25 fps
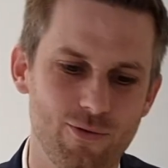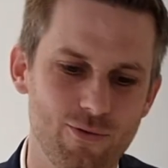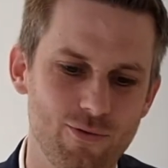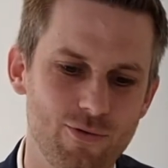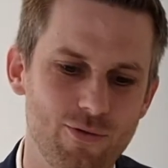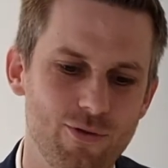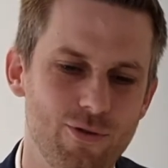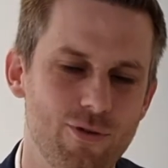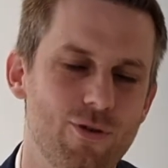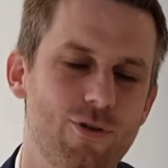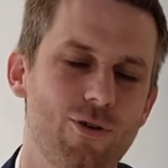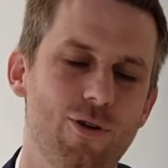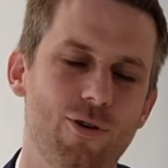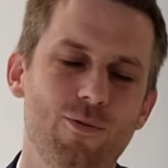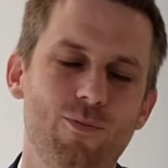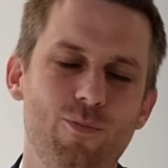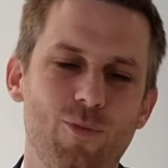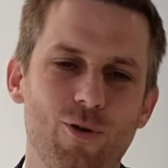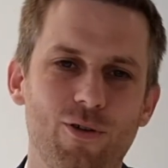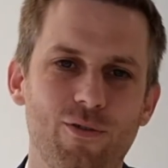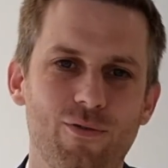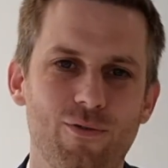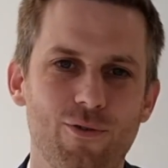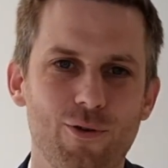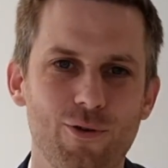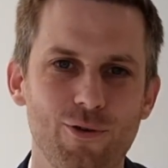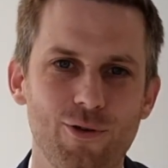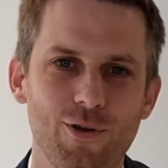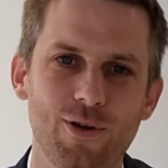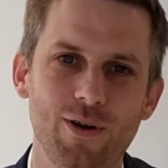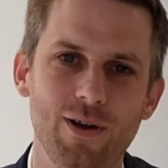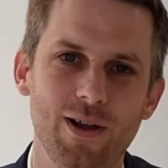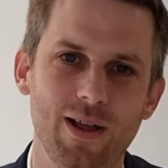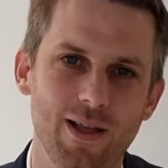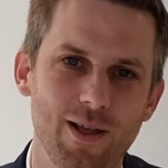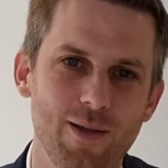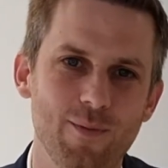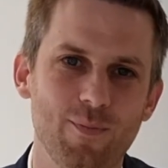to your own
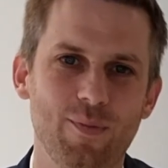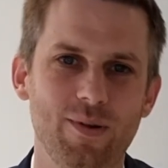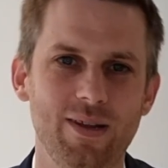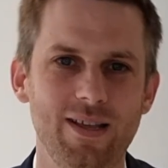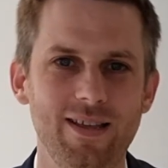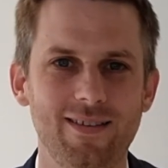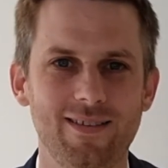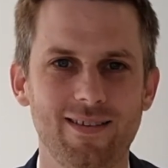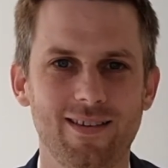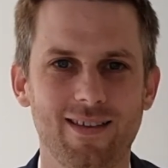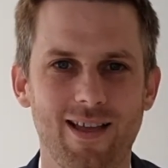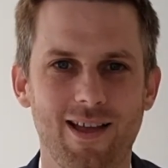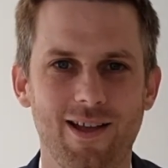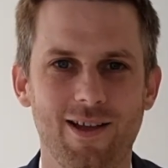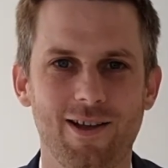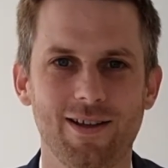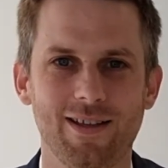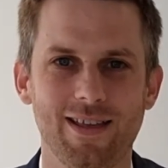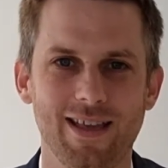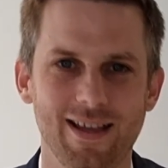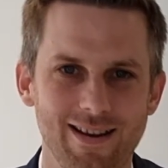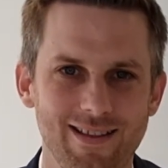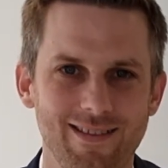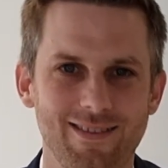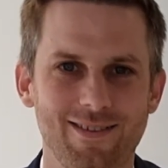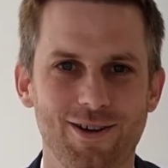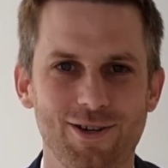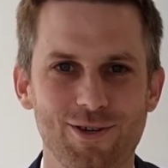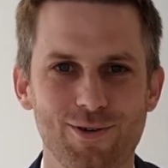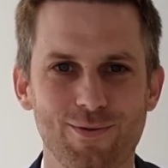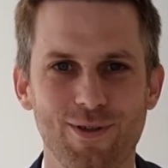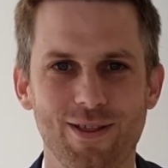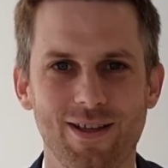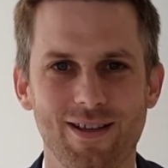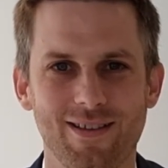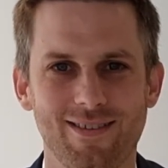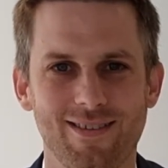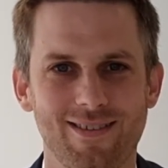portfolio, please get in
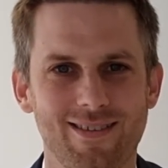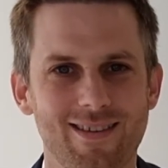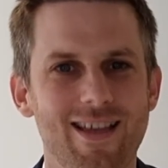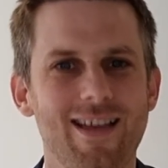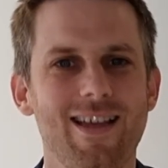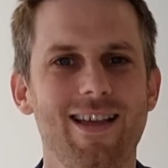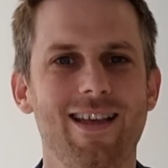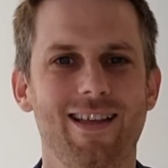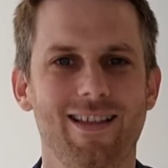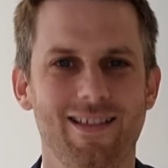touch with us.